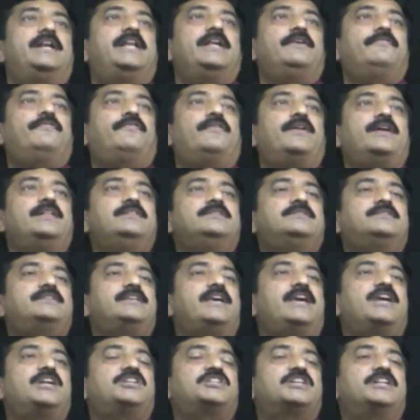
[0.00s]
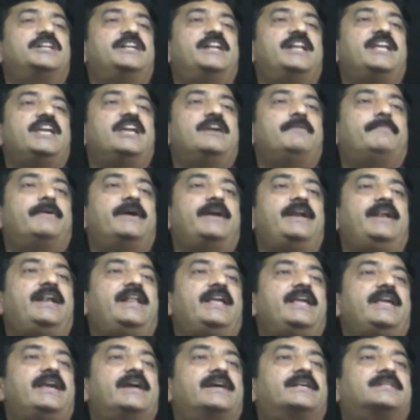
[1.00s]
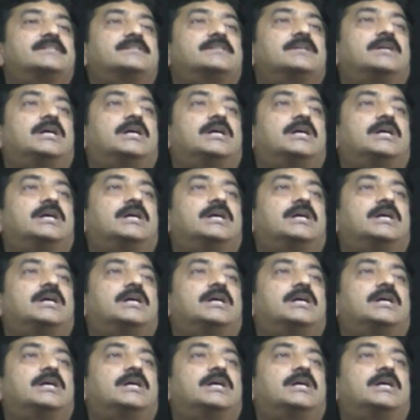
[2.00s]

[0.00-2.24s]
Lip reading: differentiation d by dx